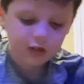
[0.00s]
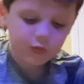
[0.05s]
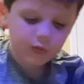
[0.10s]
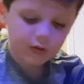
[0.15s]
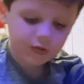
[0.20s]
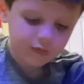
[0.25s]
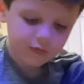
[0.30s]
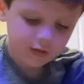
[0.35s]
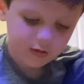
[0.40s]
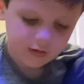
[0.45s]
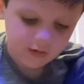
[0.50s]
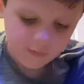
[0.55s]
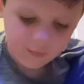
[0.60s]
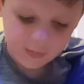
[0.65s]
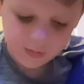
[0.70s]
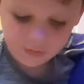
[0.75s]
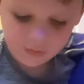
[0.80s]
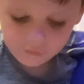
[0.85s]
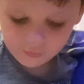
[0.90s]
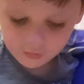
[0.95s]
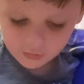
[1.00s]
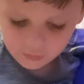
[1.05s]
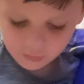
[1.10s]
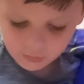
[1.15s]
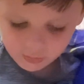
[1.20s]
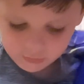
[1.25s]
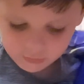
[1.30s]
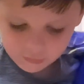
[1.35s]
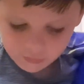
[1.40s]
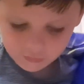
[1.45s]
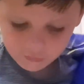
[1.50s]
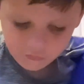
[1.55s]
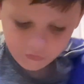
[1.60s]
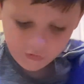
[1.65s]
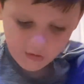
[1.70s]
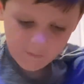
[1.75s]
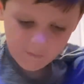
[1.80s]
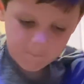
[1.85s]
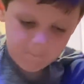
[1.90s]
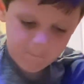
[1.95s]
Greens. I love Big City Greens. It's
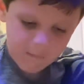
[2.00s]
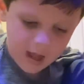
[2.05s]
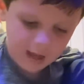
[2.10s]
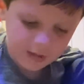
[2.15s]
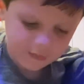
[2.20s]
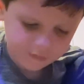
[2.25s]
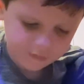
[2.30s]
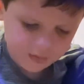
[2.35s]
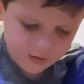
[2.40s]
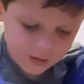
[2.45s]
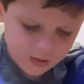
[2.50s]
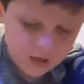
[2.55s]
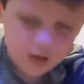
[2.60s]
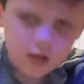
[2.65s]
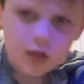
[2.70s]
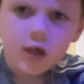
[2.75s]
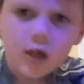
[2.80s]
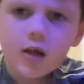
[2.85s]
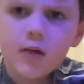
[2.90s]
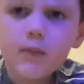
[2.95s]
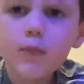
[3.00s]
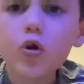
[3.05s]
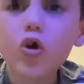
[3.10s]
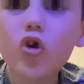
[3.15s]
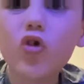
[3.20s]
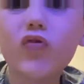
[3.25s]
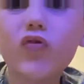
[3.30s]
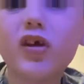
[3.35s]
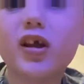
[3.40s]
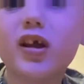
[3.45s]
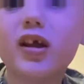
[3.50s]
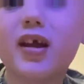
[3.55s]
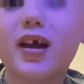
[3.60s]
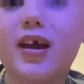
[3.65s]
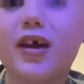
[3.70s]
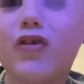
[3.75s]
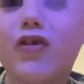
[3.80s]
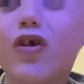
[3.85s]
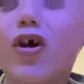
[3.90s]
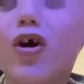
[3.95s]
the best movie in the